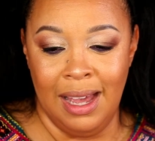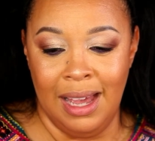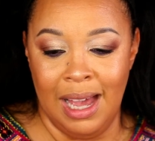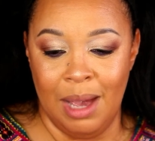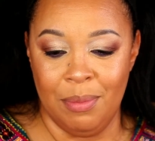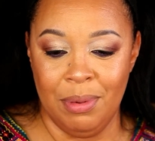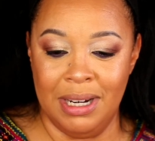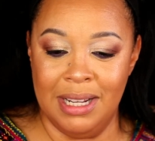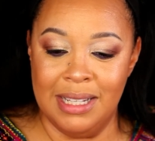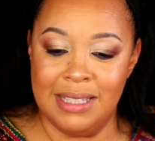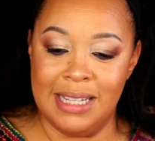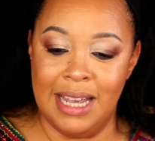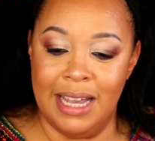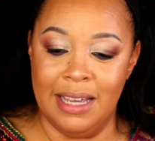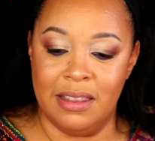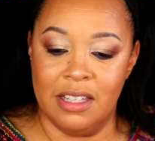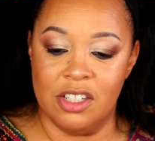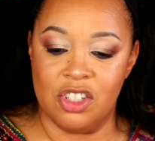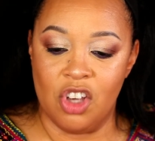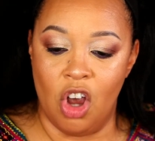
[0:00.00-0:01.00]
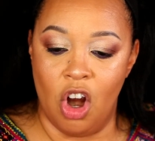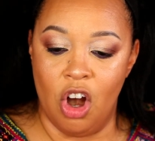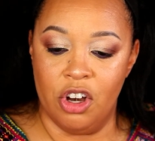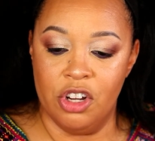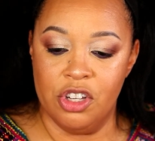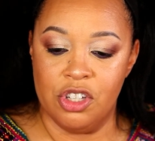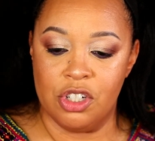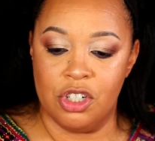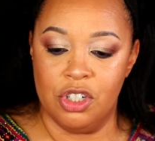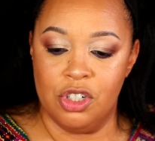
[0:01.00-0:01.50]
I'm gonna take this
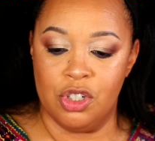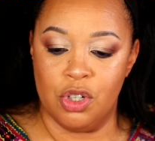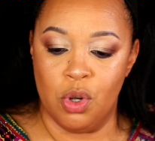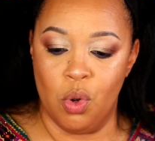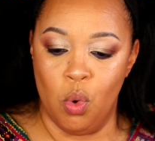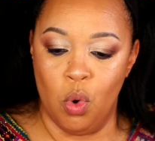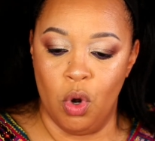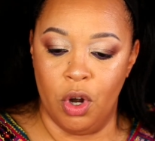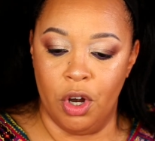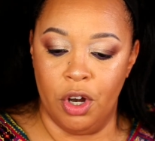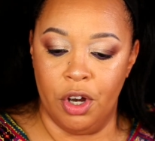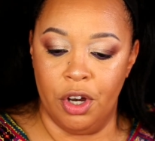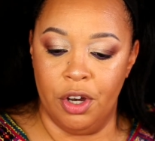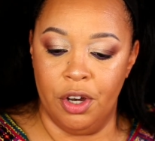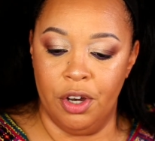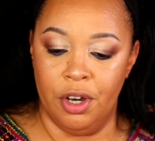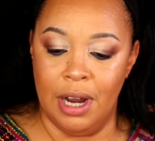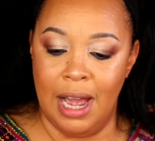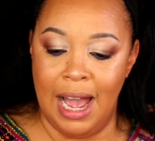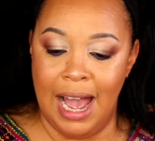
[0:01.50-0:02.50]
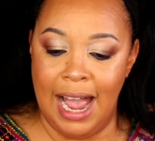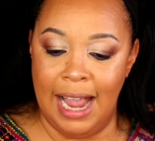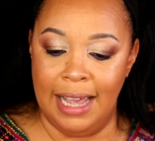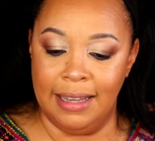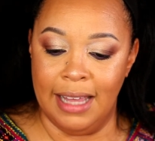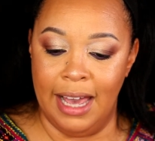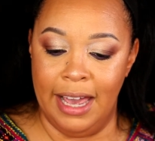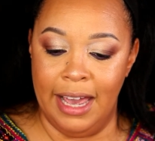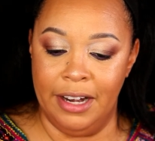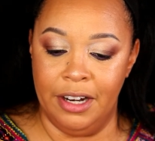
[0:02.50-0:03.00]
Artist Couture
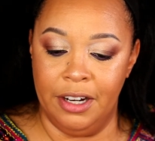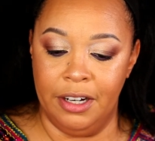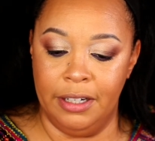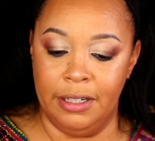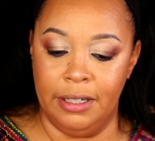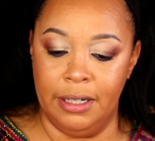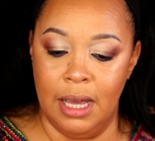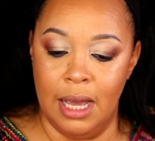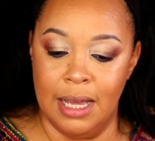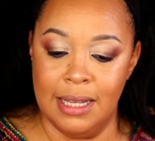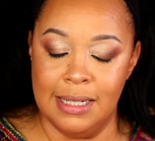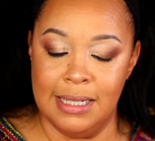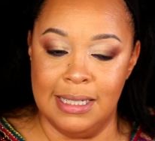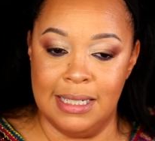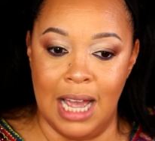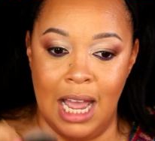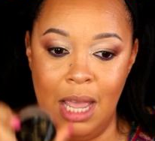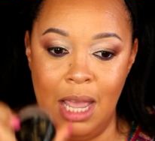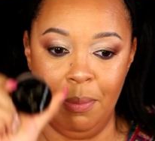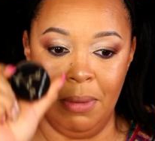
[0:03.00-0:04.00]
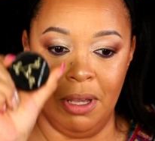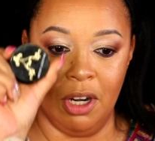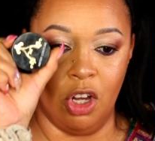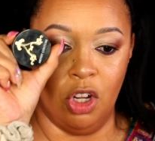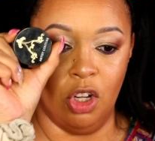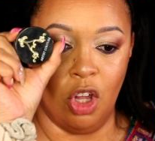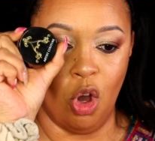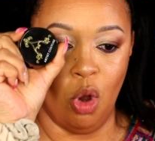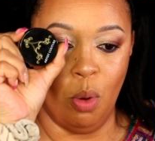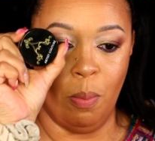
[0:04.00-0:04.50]
highlighting diamond
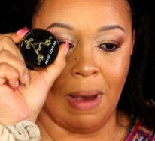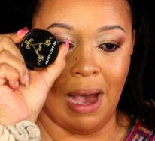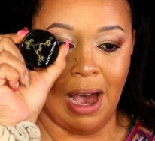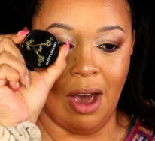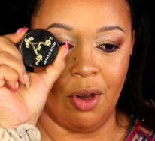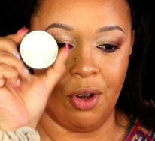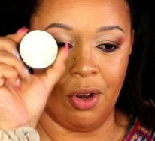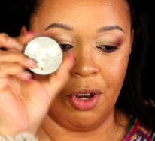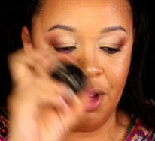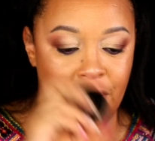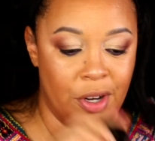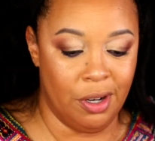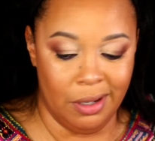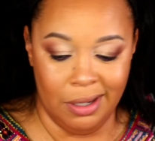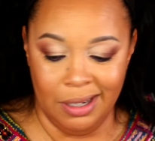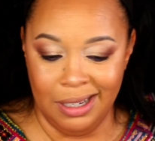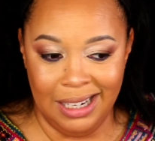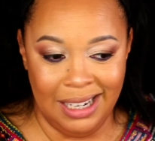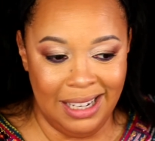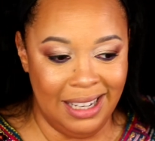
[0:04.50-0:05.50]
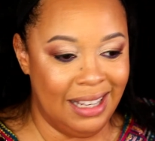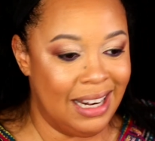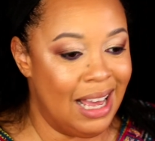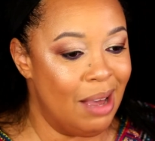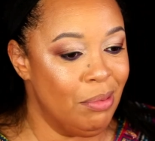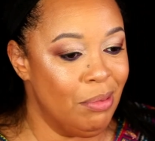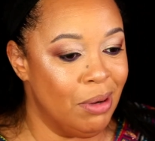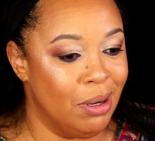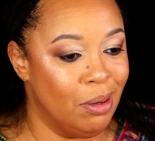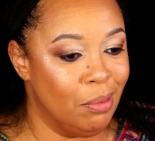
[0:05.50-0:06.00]
glow powder, and
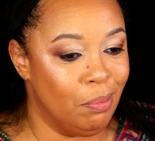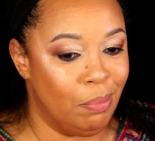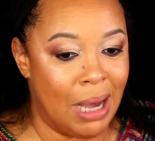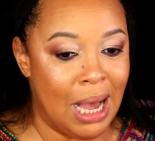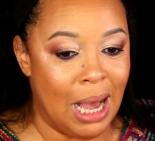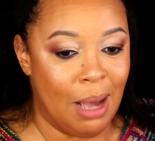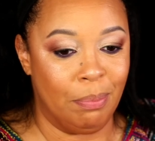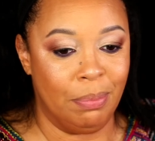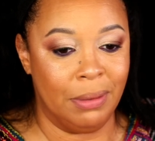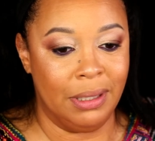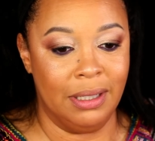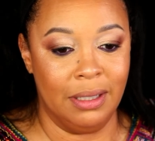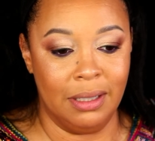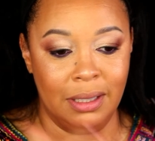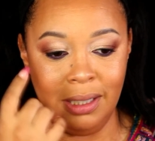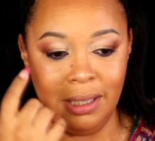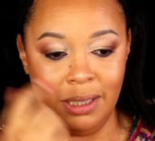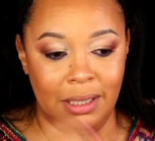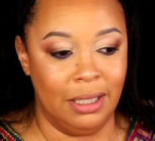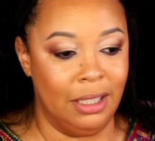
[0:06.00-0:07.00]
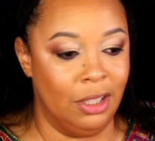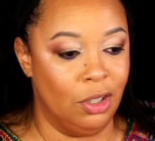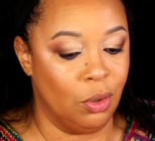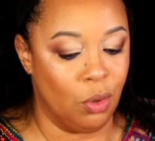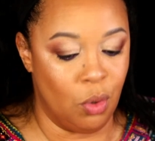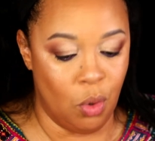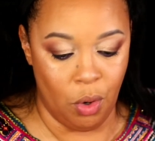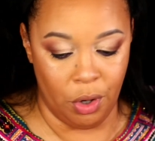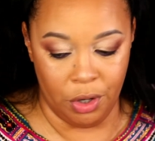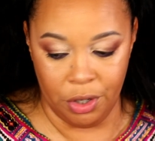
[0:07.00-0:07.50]
I'm gonna pop it in the inner
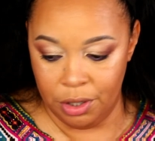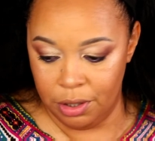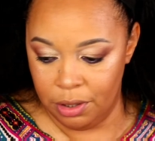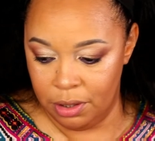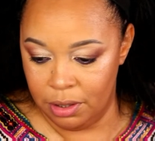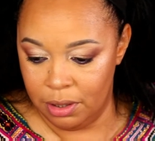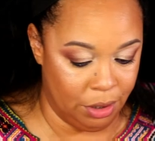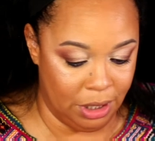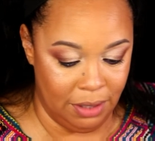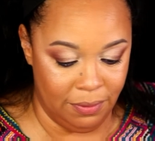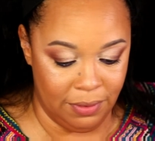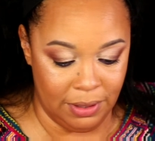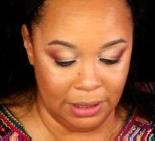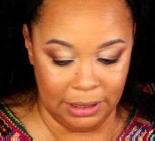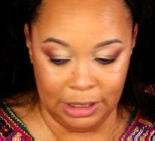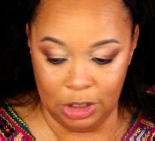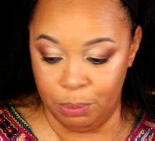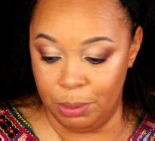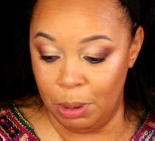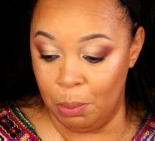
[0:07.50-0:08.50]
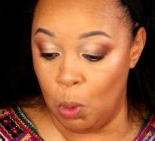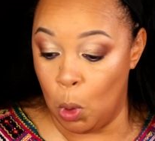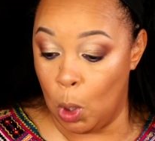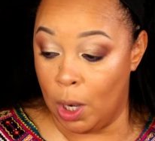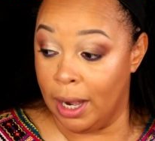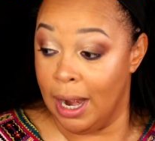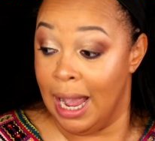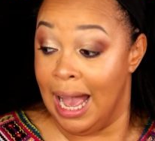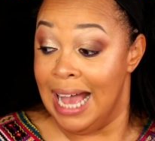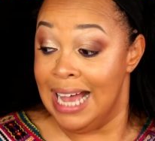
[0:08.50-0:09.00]
corner. I'll give it a little bit
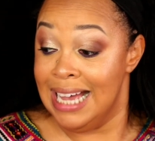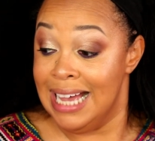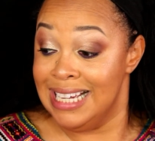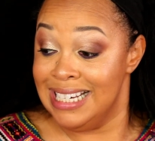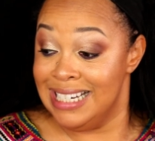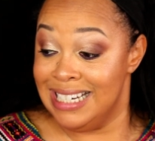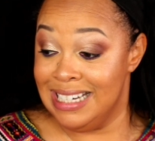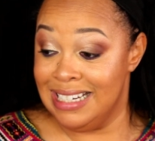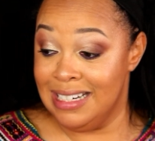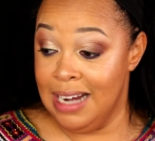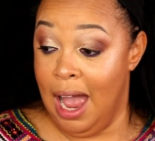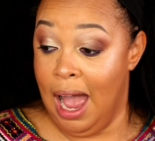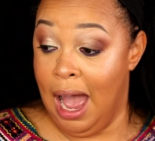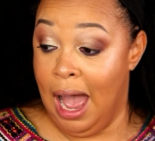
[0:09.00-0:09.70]
more shine.